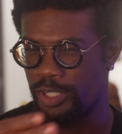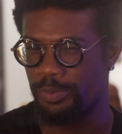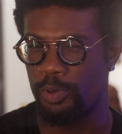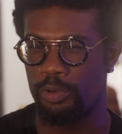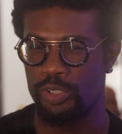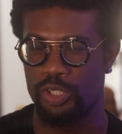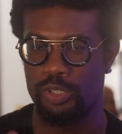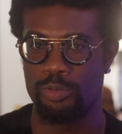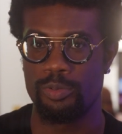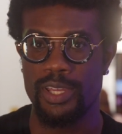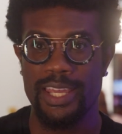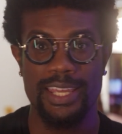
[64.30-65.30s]
spoken
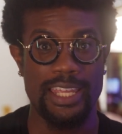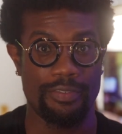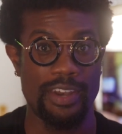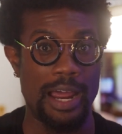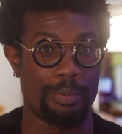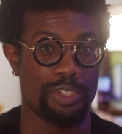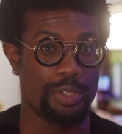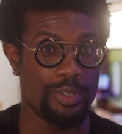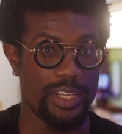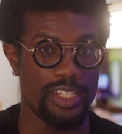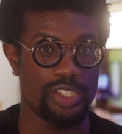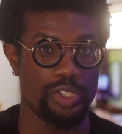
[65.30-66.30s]
to, given
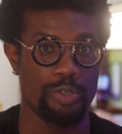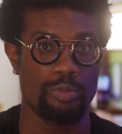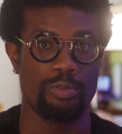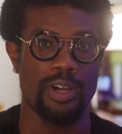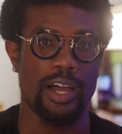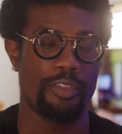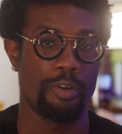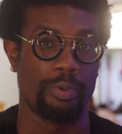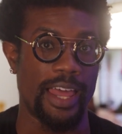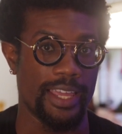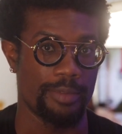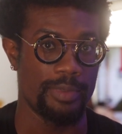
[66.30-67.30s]
opportunities to other
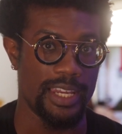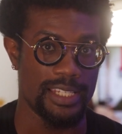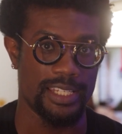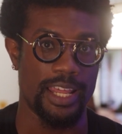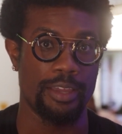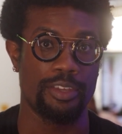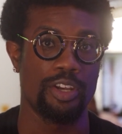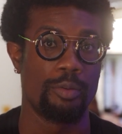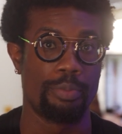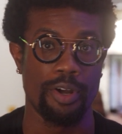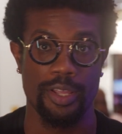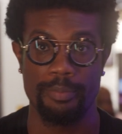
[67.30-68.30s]
black comedians like, you know,
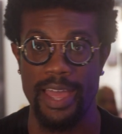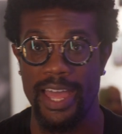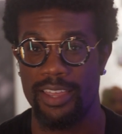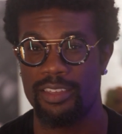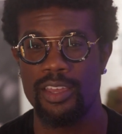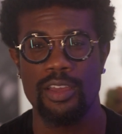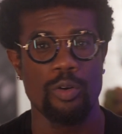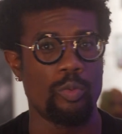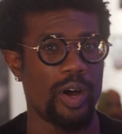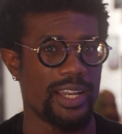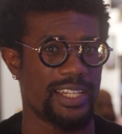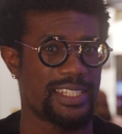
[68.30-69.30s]
Bernie Mac,
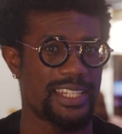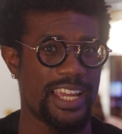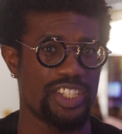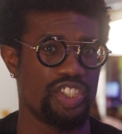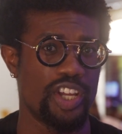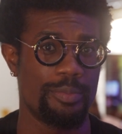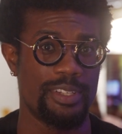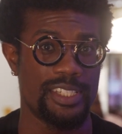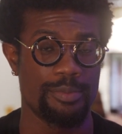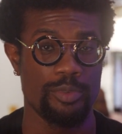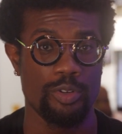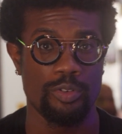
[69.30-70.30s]
Wanda Sykes, J.B.
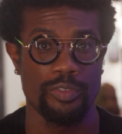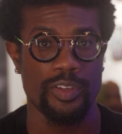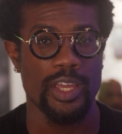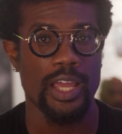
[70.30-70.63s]
Smoove.